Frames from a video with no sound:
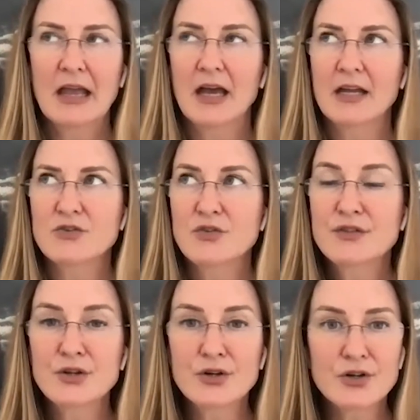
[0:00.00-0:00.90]
And
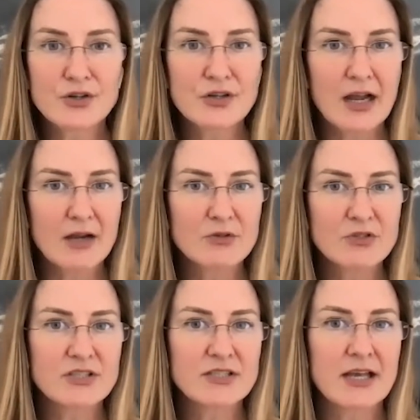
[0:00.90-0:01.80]
third, I
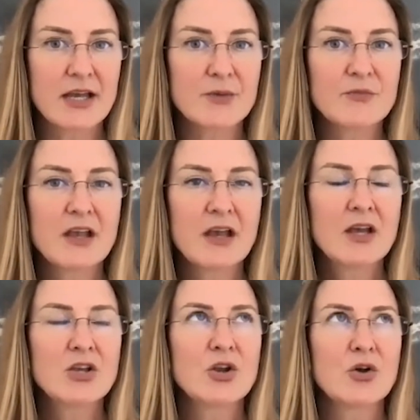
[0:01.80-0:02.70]
would just say,
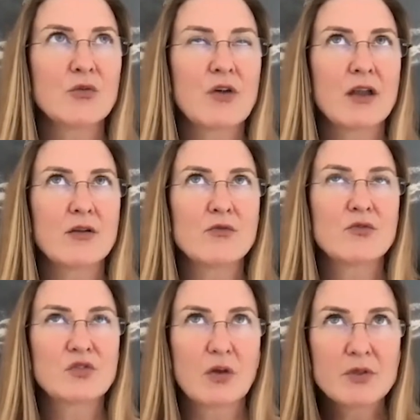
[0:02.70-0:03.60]
that
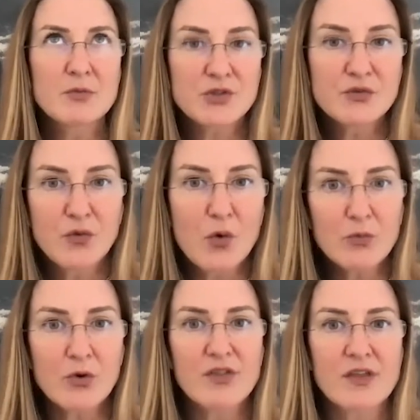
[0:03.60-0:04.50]
some of the most
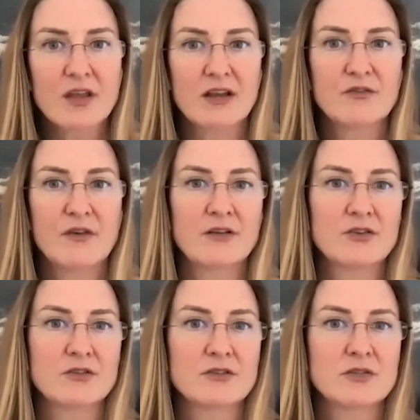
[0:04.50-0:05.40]
forward-thinking
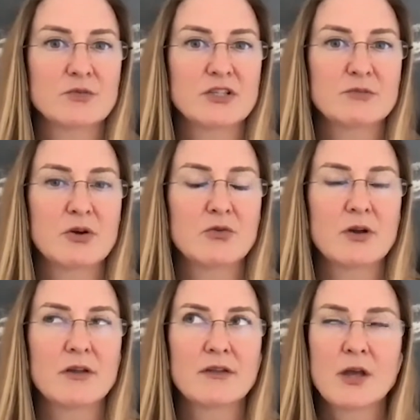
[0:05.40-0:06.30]
funders we
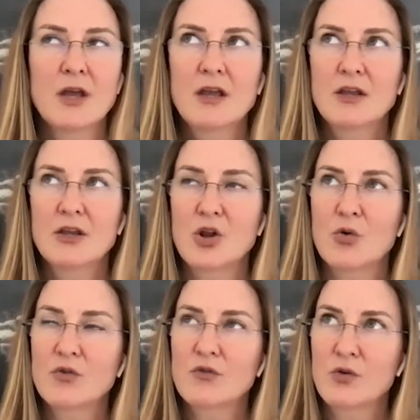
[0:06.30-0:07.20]
spoke with,
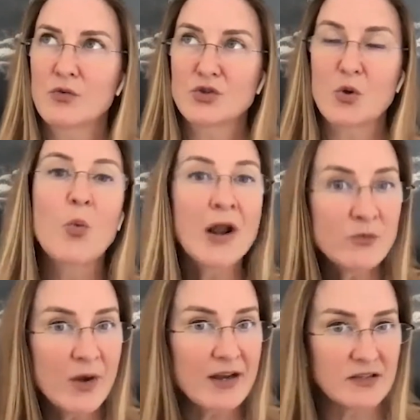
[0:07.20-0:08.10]
so
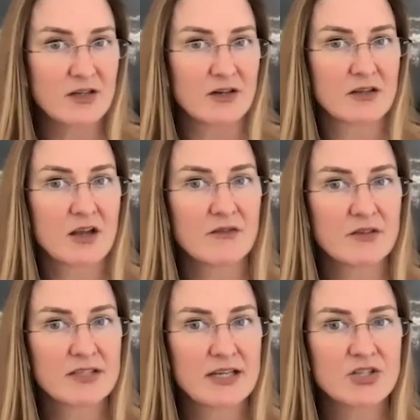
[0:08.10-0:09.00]
one way to start the
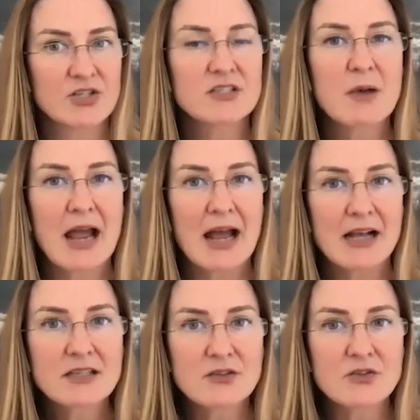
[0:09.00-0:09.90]
conversation is by
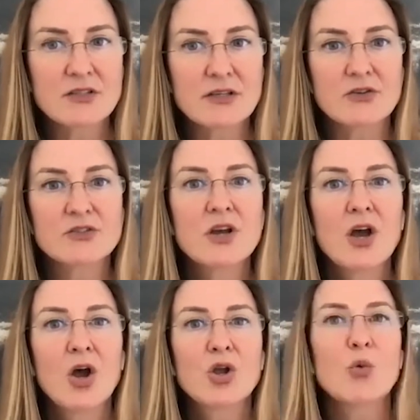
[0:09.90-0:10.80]
asking those leaders,
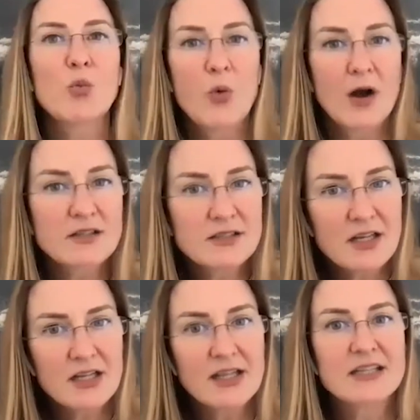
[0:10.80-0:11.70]
what
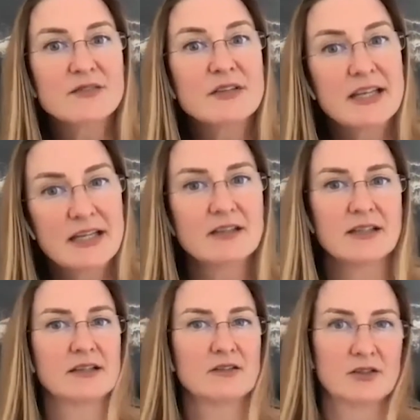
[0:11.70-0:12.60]
does collective
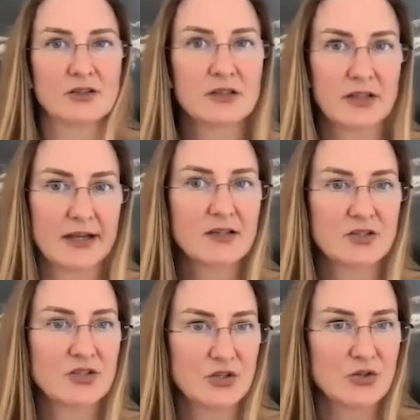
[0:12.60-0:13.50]
healing look like
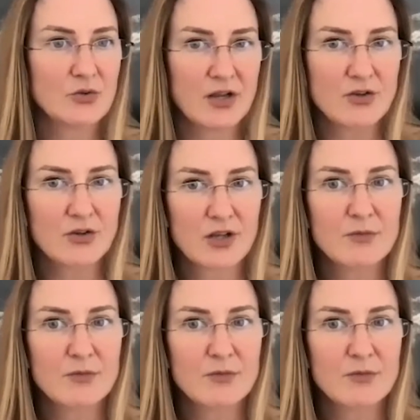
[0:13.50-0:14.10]
to you and your